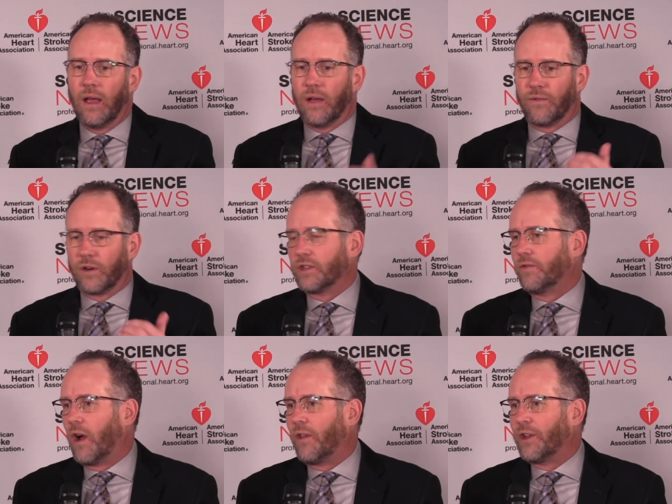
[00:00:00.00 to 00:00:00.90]
First of
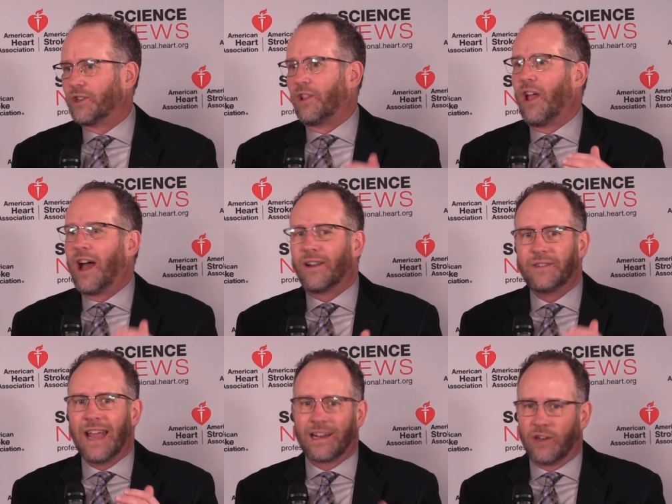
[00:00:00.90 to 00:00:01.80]
all, there's a lot of
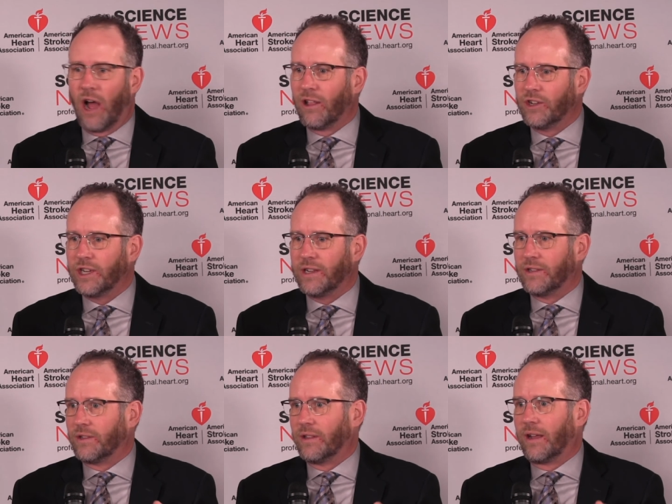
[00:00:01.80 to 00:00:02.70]
technology
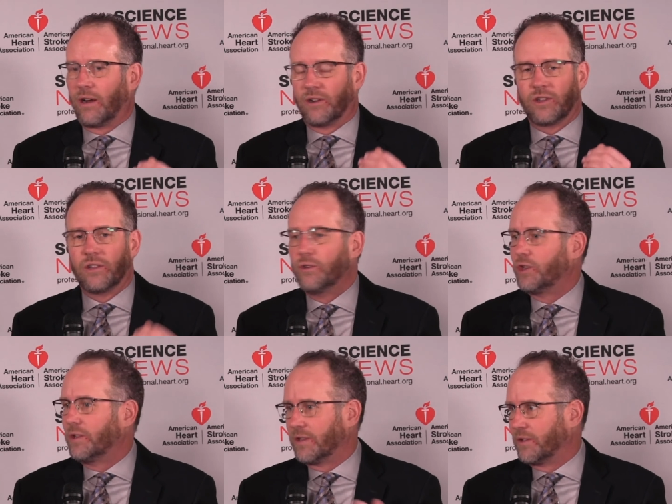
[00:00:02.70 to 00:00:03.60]
that are
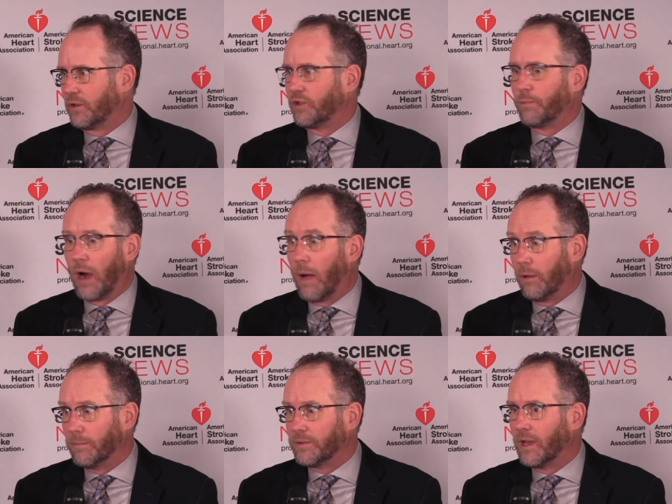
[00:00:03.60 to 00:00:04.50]
solutions in search of
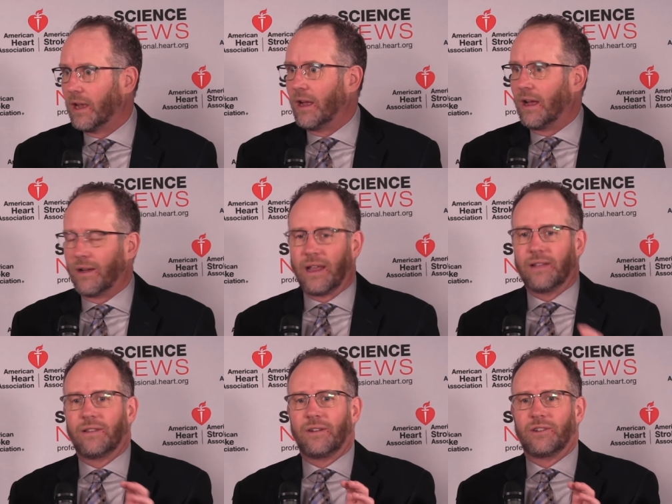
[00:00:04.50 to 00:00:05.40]
problems. Okay,
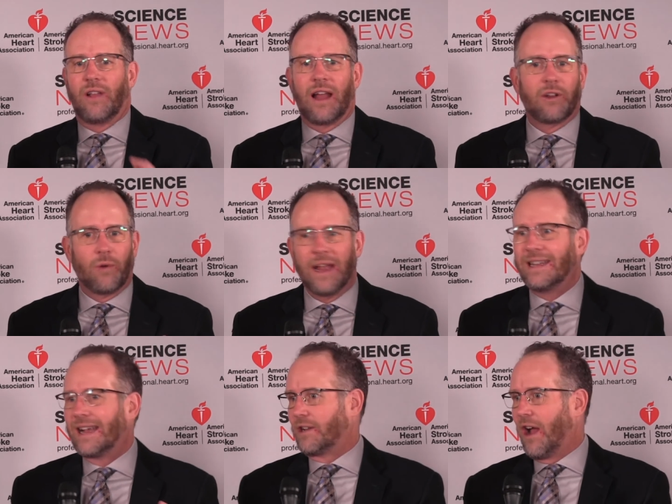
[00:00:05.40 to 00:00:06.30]
so there's a lot of great
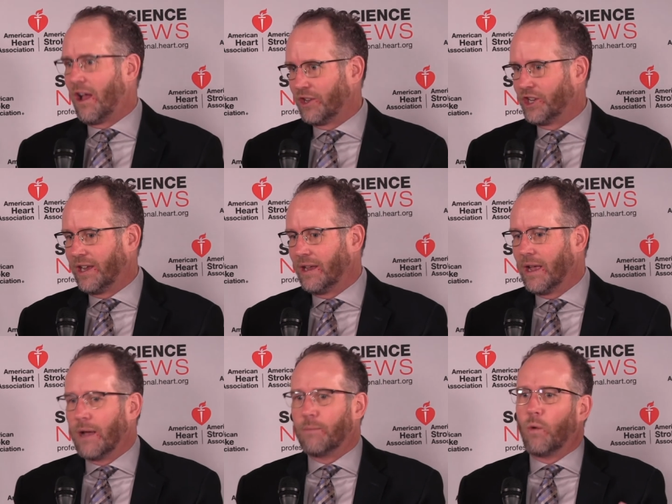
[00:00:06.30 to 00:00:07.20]
technology,
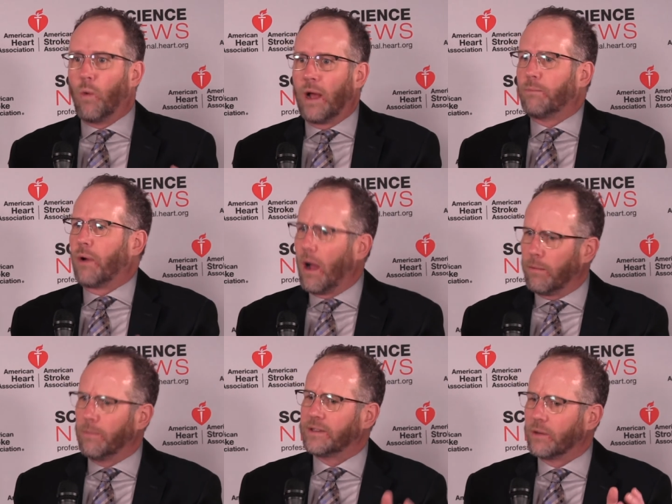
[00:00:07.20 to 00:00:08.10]
but what
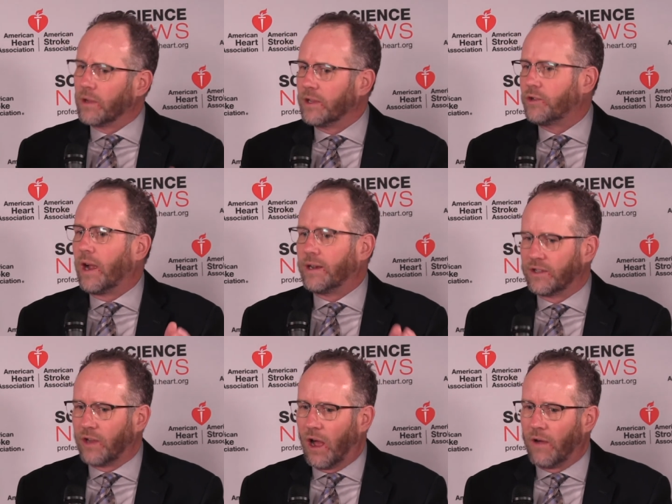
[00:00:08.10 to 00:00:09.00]
problem is it really trying to
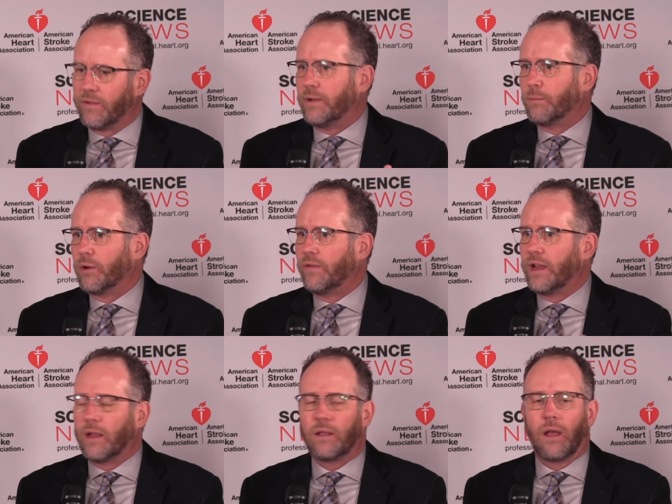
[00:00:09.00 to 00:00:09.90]
solve in improving